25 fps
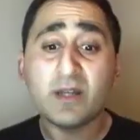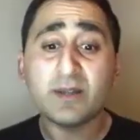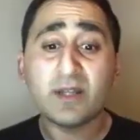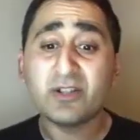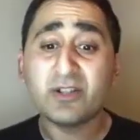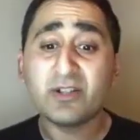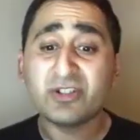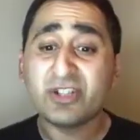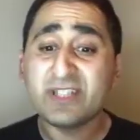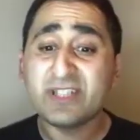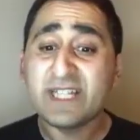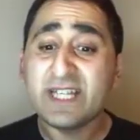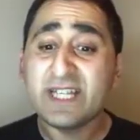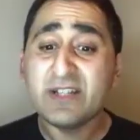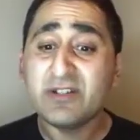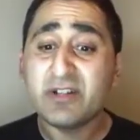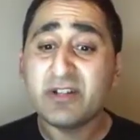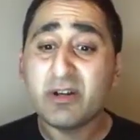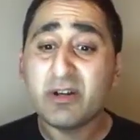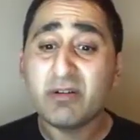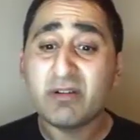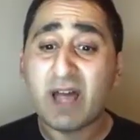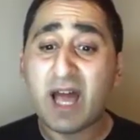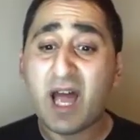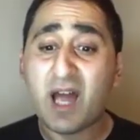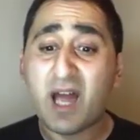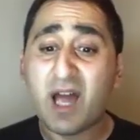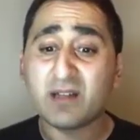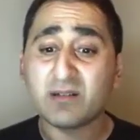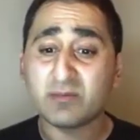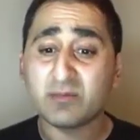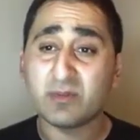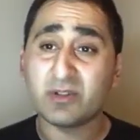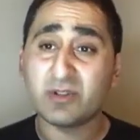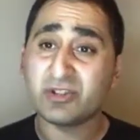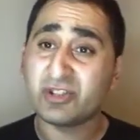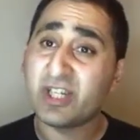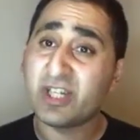she didn't do that.
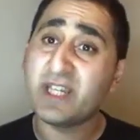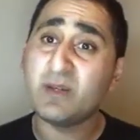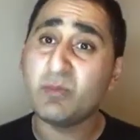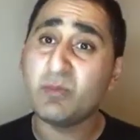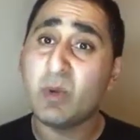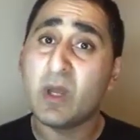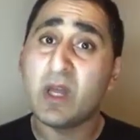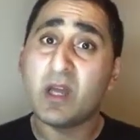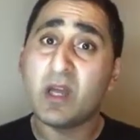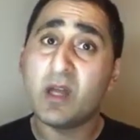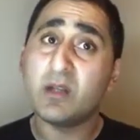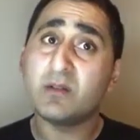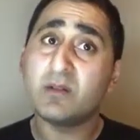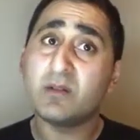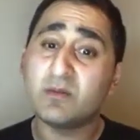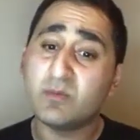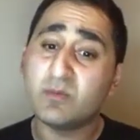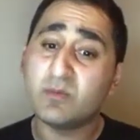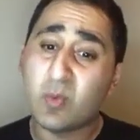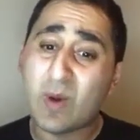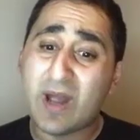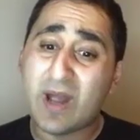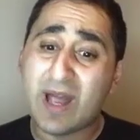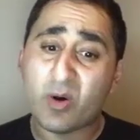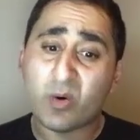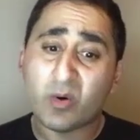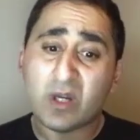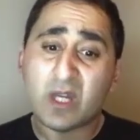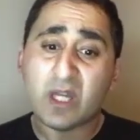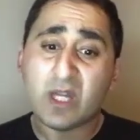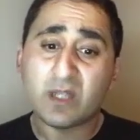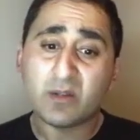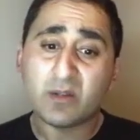Well,